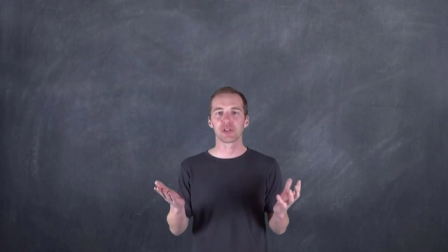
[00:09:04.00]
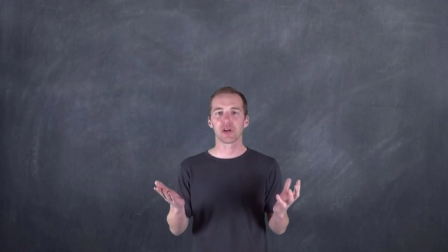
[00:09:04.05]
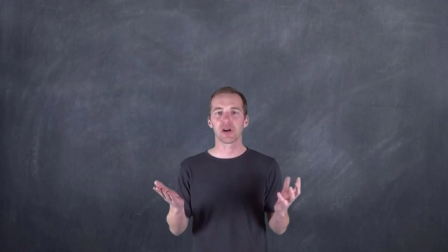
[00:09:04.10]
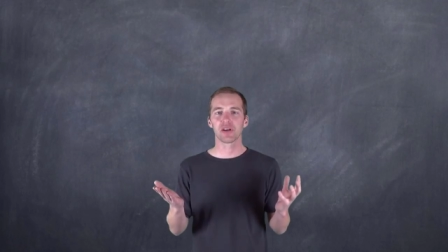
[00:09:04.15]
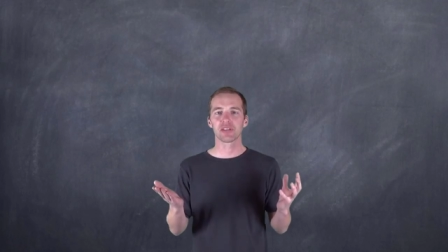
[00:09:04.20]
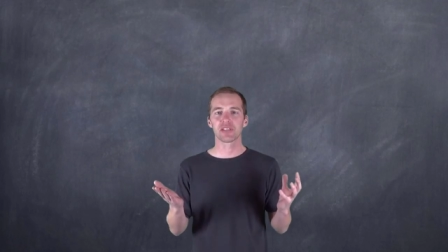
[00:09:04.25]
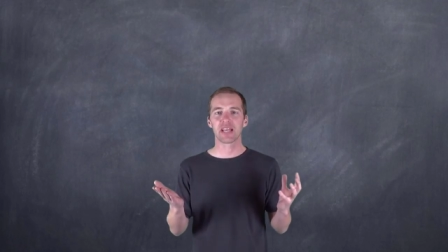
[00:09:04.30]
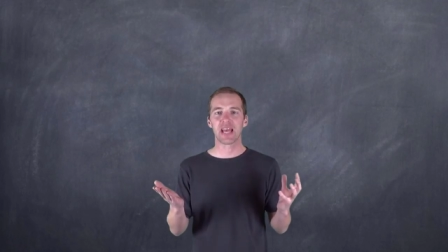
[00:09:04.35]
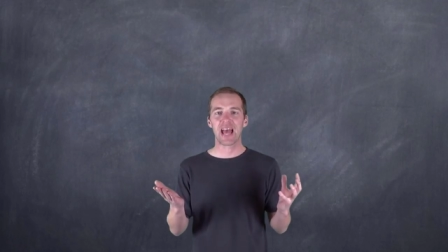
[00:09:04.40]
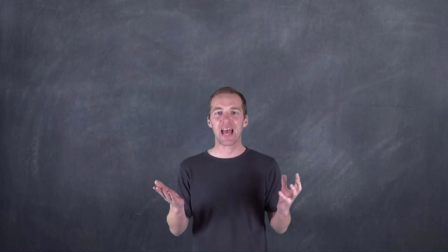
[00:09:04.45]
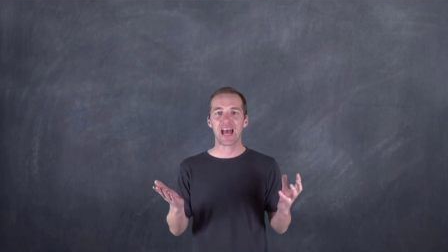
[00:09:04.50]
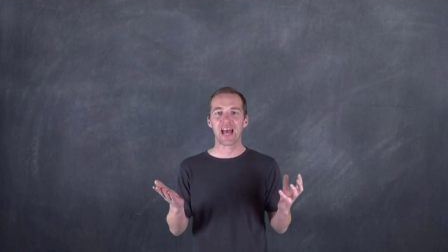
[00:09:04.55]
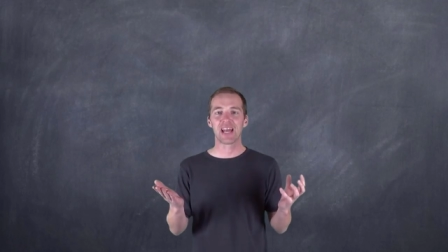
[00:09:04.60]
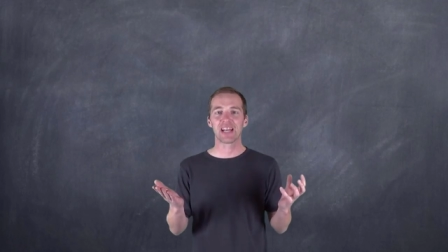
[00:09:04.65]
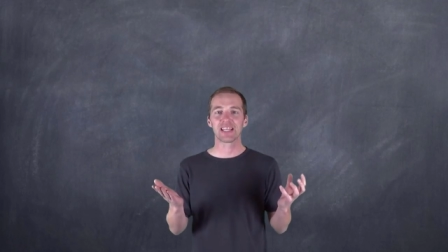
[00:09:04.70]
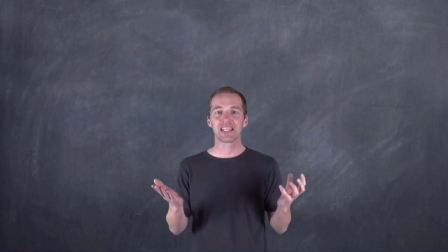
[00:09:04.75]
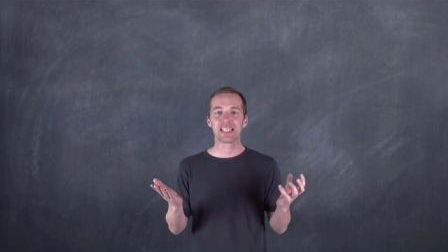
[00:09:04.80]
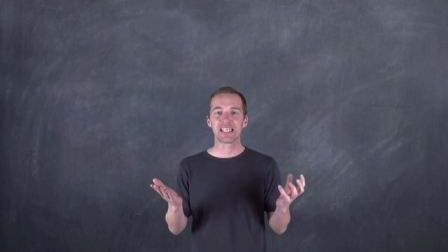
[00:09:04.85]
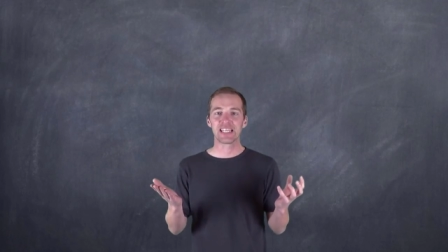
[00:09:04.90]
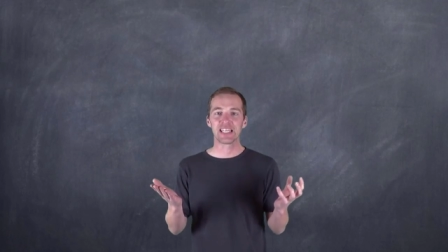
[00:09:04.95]
start to
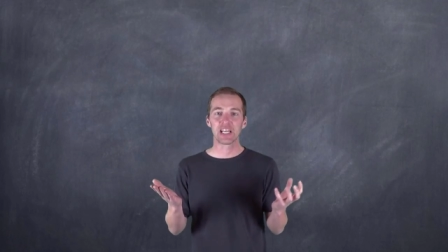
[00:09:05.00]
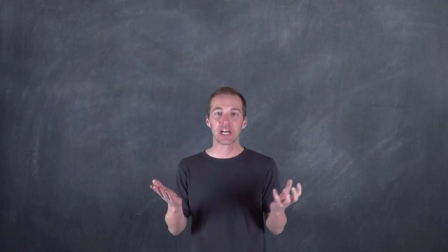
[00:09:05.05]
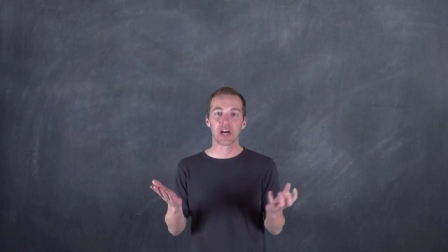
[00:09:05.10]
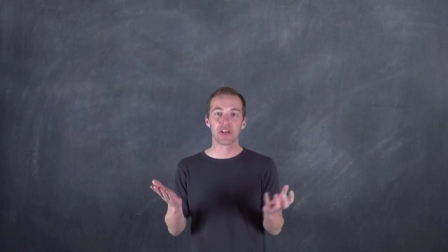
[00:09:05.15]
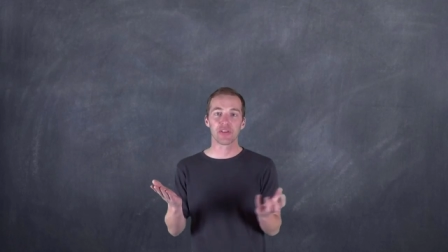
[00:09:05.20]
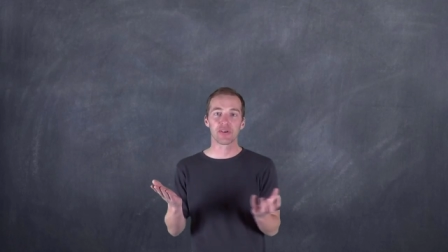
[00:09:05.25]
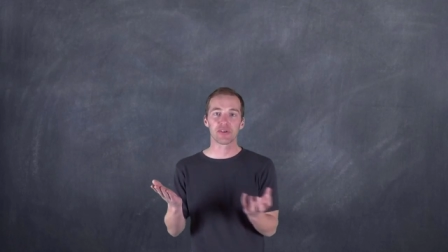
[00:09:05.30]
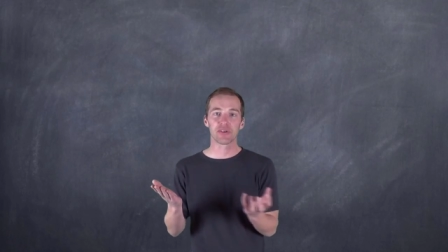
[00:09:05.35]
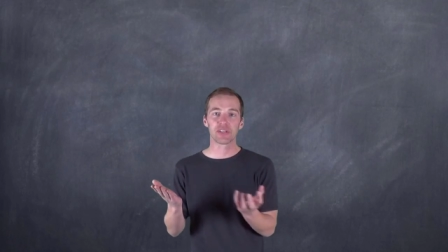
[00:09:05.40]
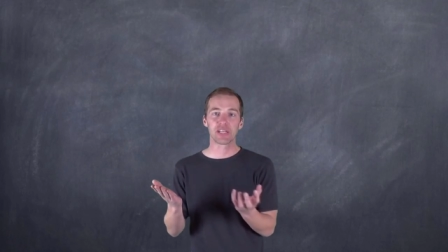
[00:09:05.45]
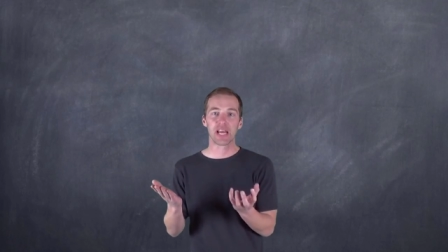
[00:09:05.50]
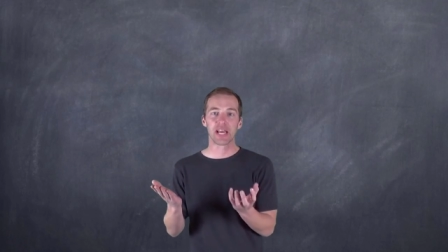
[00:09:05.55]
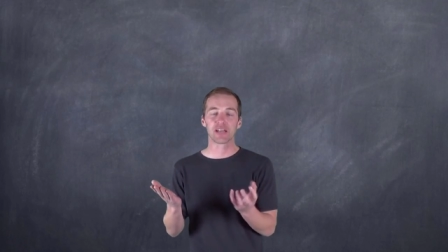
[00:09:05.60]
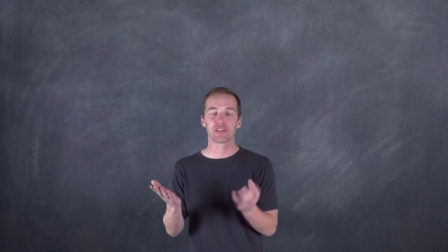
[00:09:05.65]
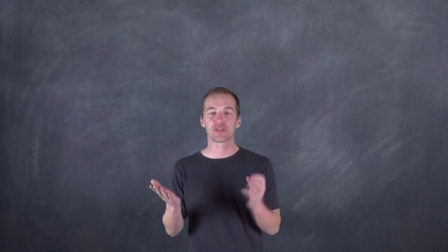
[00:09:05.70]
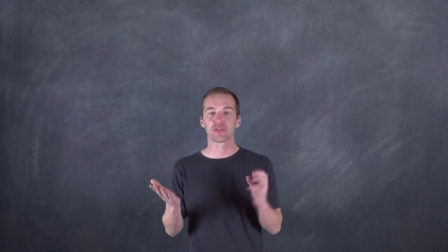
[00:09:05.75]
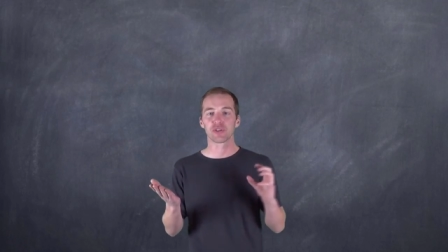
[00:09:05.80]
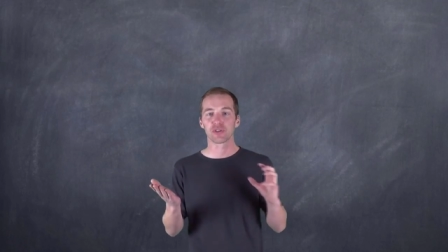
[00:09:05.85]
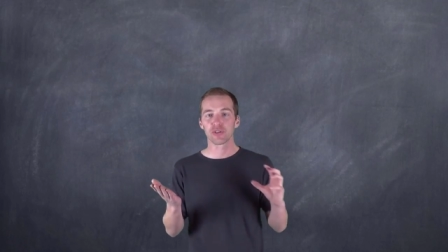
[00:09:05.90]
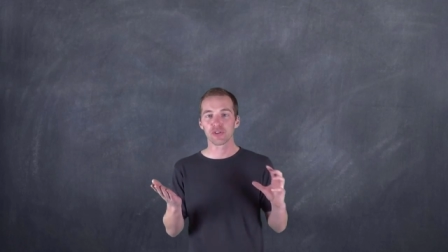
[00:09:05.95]
add the other
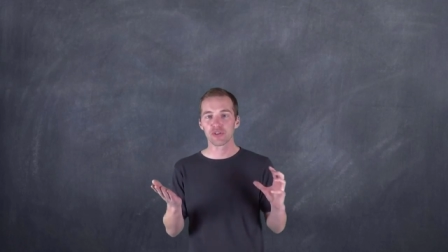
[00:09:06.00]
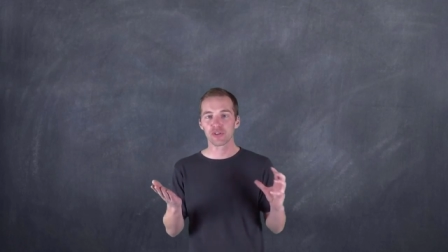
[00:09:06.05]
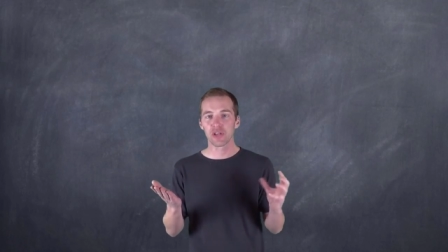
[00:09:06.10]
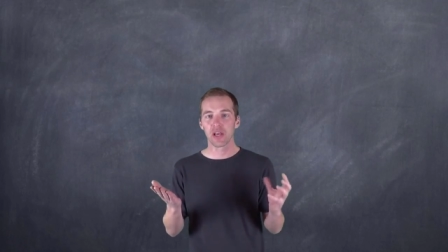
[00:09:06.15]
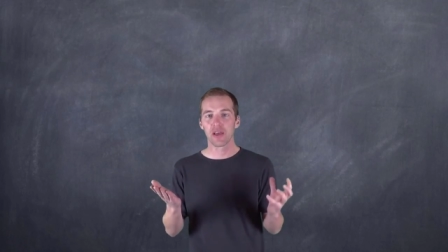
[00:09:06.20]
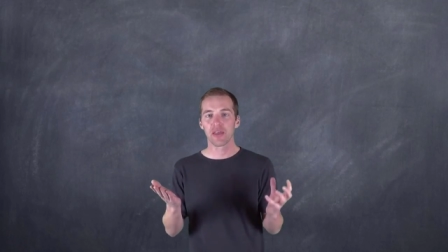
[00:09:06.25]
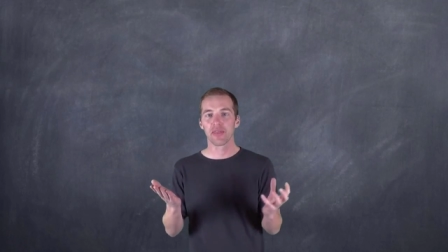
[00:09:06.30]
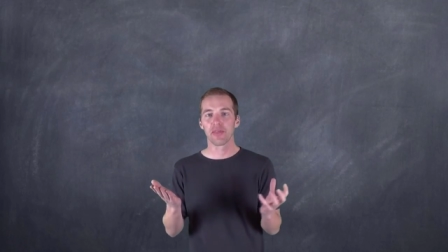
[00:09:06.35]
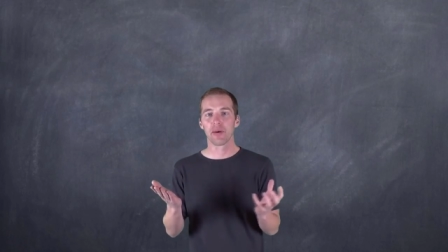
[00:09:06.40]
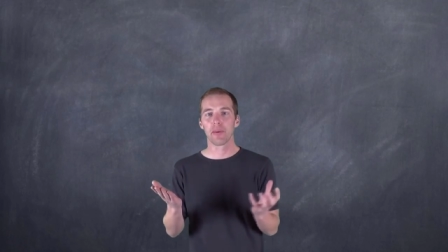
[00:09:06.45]
dancers,